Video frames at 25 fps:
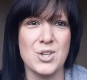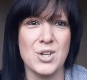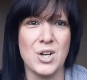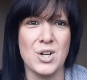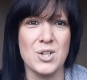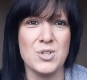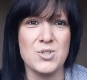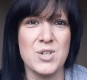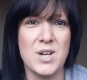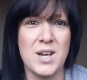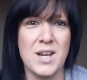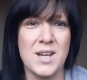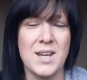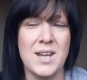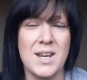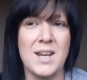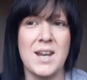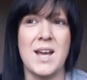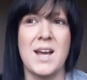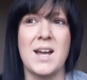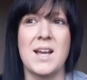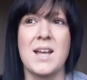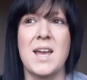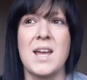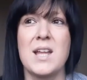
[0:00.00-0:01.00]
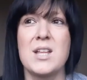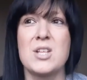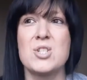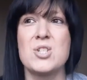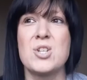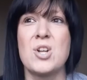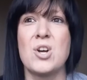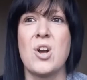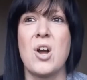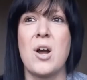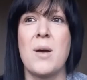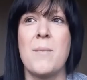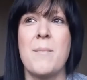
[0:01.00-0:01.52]
only got training at Akela,
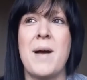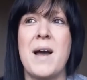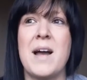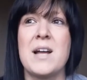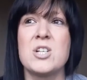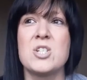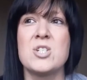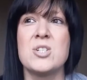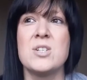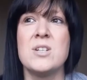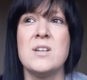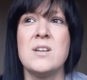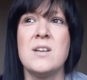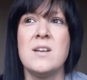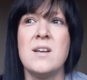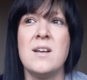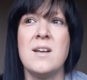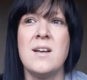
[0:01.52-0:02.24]
she's not got a match.